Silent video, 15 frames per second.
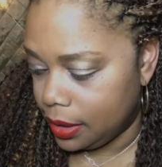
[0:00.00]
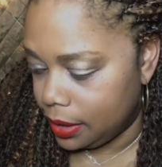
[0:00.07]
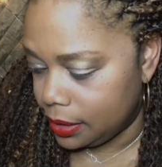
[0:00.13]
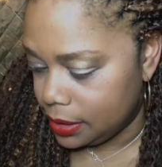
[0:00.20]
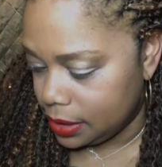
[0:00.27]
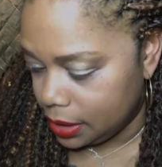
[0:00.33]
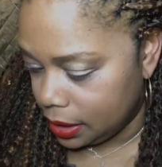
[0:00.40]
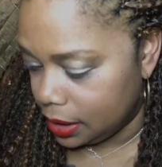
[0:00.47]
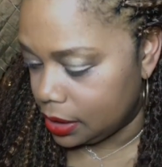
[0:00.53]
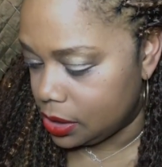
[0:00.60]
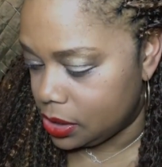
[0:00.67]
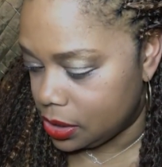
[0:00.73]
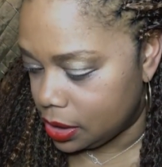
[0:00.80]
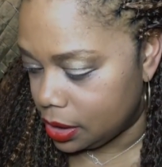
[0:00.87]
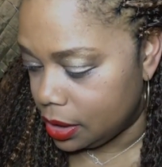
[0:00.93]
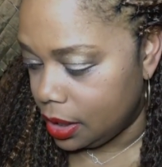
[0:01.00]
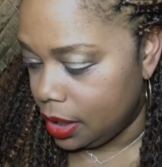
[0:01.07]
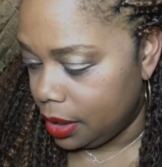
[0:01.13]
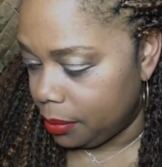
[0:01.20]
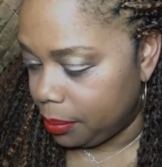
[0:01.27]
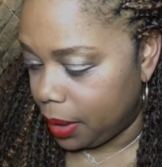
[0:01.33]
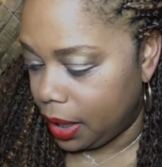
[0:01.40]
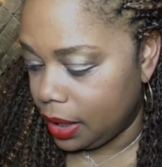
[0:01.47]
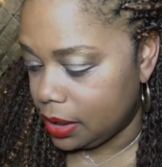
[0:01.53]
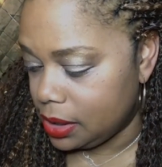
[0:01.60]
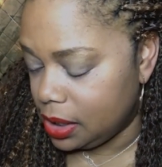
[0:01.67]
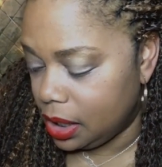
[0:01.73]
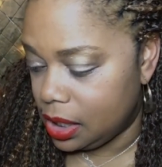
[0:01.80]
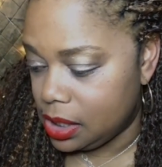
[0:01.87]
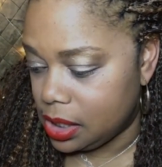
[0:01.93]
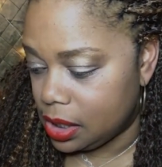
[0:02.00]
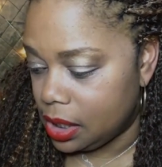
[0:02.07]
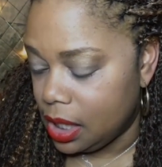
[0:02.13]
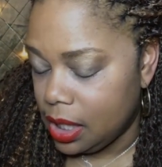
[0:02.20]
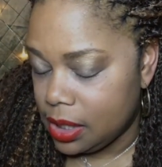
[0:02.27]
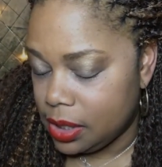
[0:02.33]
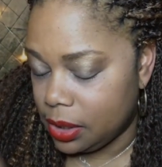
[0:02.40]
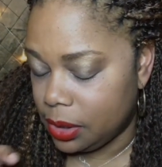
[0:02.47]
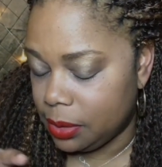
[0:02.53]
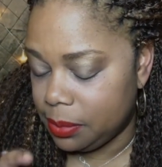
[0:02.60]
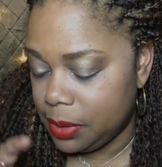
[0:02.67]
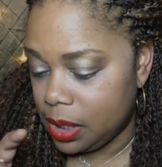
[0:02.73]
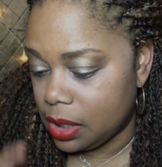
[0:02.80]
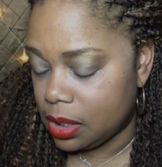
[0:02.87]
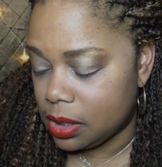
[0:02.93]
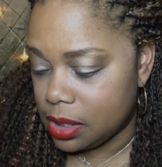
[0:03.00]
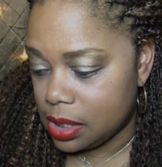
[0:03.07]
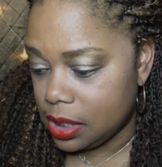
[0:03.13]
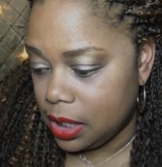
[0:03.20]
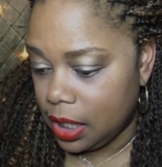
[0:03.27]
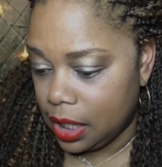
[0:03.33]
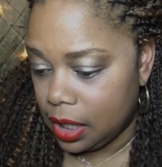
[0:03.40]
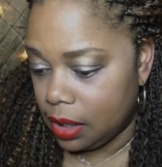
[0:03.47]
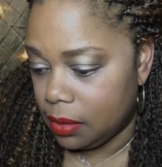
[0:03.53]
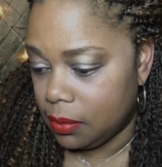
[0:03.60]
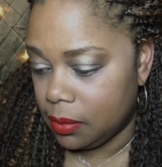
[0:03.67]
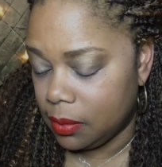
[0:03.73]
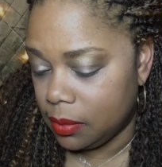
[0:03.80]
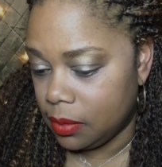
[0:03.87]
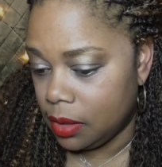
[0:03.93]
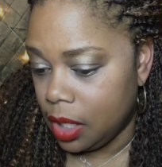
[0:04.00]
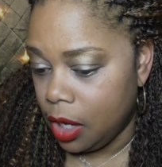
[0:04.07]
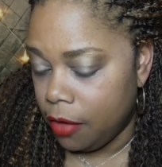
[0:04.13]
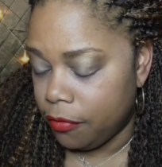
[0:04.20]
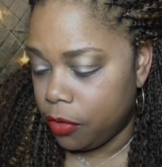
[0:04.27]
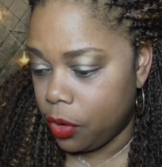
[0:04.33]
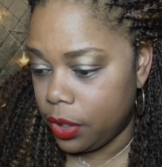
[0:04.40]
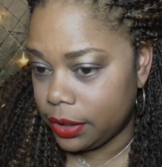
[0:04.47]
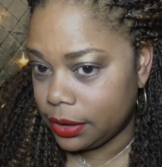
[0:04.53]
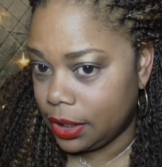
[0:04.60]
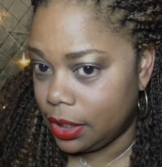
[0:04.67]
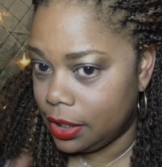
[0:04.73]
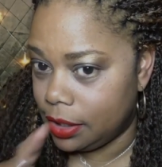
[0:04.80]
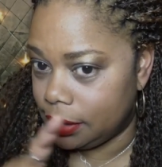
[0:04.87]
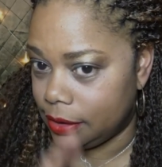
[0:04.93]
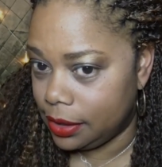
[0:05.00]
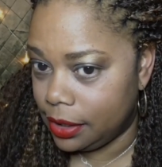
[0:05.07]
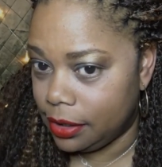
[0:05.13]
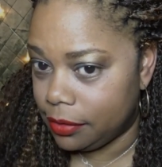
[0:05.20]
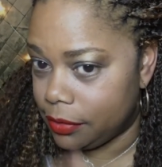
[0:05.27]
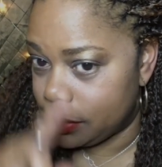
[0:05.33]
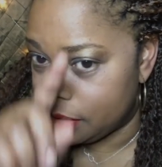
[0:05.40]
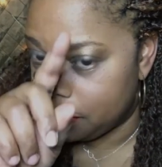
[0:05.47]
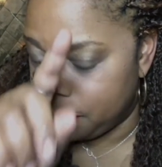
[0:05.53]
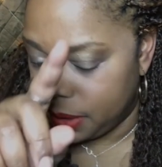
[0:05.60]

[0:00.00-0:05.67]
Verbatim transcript: attention. Pay attention to them nickel slick, fork-tongued devils.